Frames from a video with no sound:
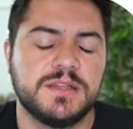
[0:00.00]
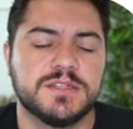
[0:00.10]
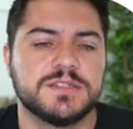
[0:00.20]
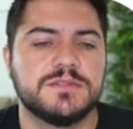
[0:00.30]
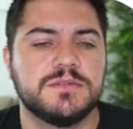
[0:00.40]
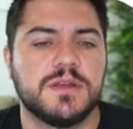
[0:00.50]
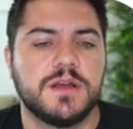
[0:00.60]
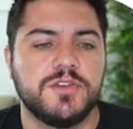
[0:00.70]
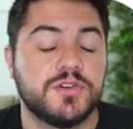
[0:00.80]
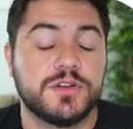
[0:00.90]
this uh,
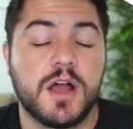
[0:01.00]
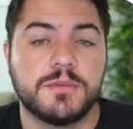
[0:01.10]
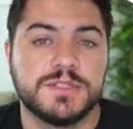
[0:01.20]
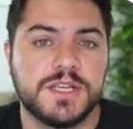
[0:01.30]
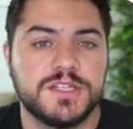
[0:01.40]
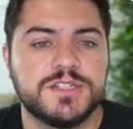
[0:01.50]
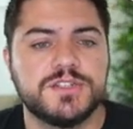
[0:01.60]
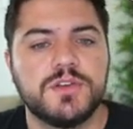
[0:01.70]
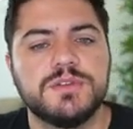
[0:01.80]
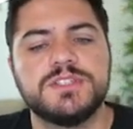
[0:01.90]
your documentation.
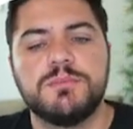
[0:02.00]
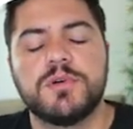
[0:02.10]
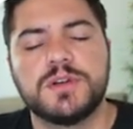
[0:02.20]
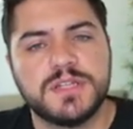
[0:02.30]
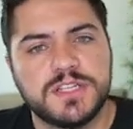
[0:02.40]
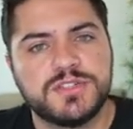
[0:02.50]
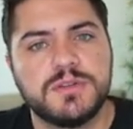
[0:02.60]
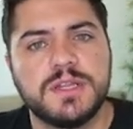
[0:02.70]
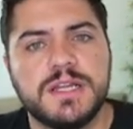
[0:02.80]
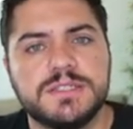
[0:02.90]
So it's important that you
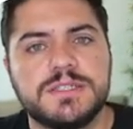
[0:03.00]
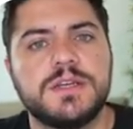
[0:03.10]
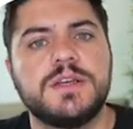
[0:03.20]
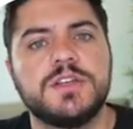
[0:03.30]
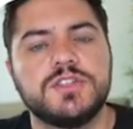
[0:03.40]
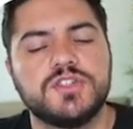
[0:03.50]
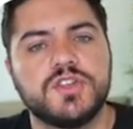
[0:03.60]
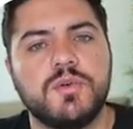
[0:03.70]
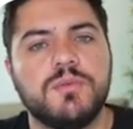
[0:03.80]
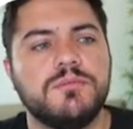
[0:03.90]
lint
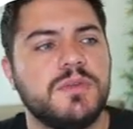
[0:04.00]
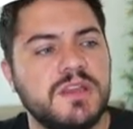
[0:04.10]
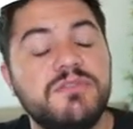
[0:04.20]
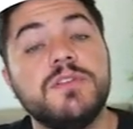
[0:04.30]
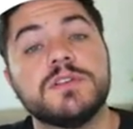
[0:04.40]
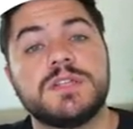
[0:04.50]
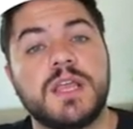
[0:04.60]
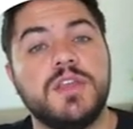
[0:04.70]
so it feels like a